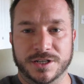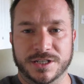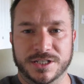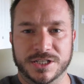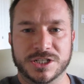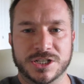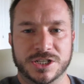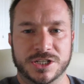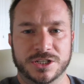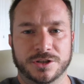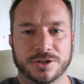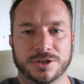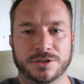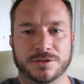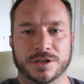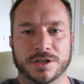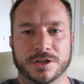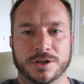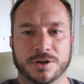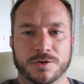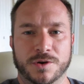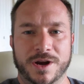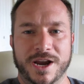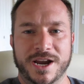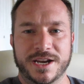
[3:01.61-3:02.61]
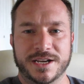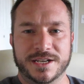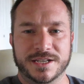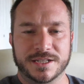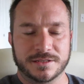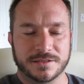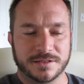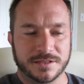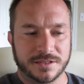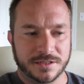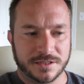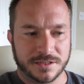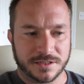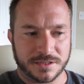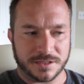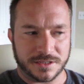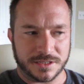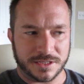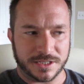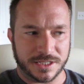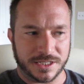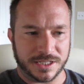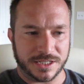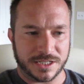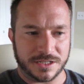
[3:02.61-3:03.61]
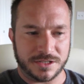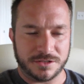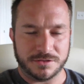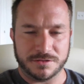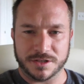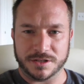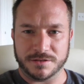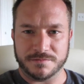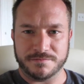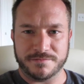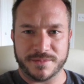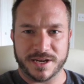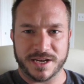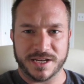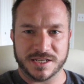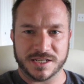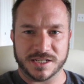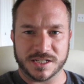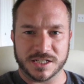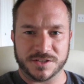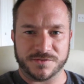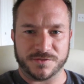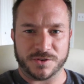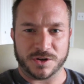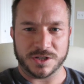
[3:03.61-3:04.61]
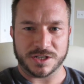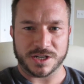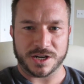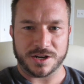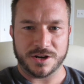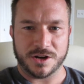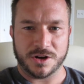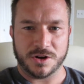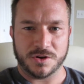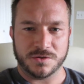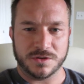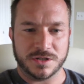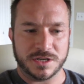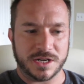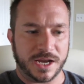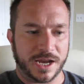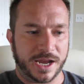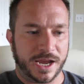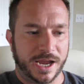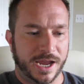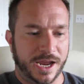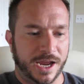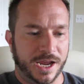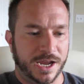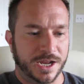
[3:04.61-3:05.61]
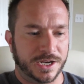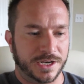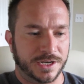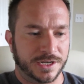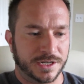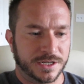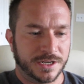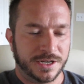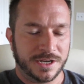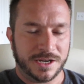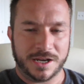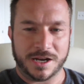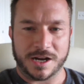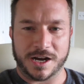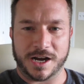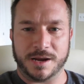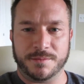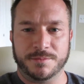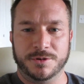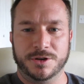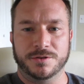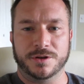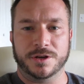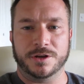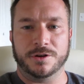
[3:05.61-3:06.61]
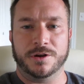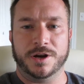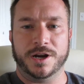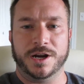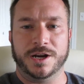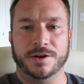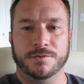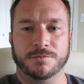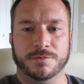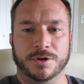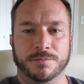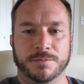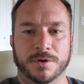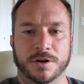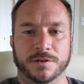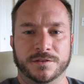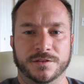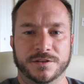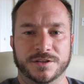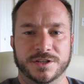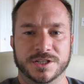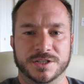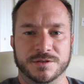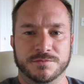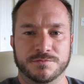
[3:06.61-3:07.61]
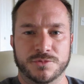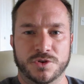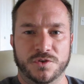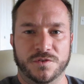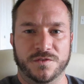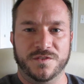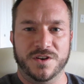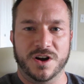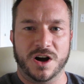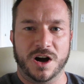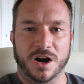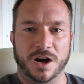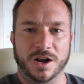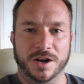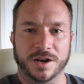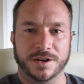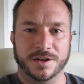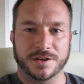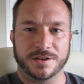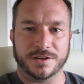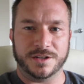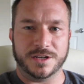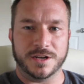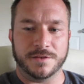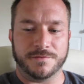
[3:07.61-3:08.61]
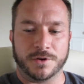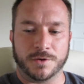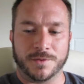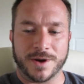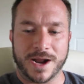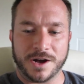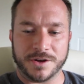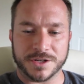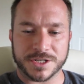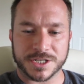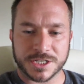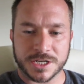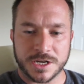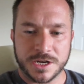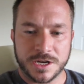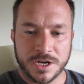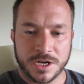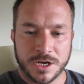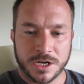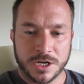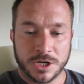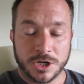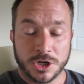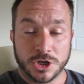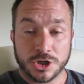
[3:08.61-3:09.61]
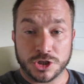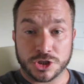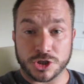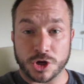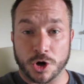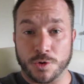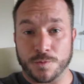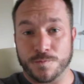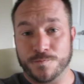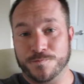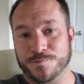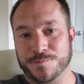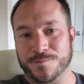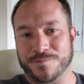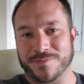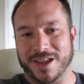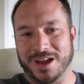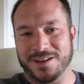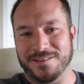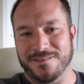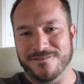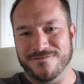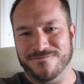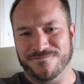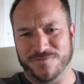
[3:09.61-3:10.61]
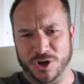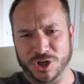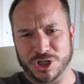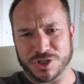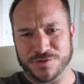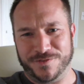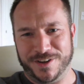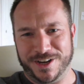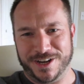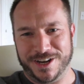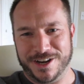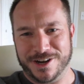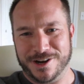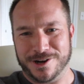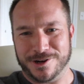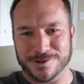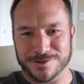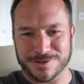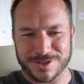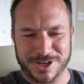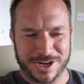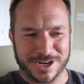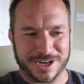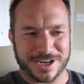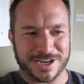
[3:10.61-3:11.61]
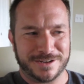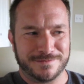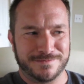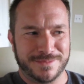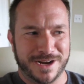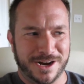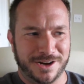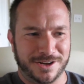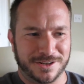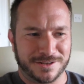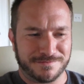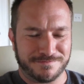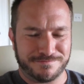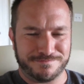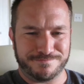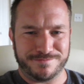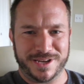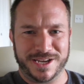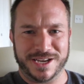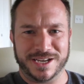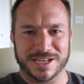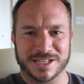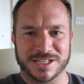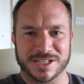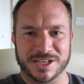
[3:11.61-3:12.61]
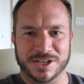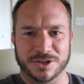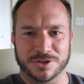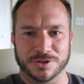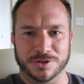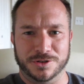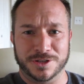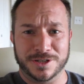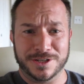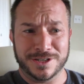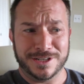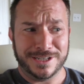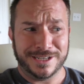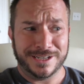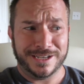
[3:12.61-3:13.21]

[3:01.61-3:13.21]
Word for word: is still doing great. He's doing amazing as far as I know. And I'm doing great. And we're both have just moved on in different routes. So first video talking about being single.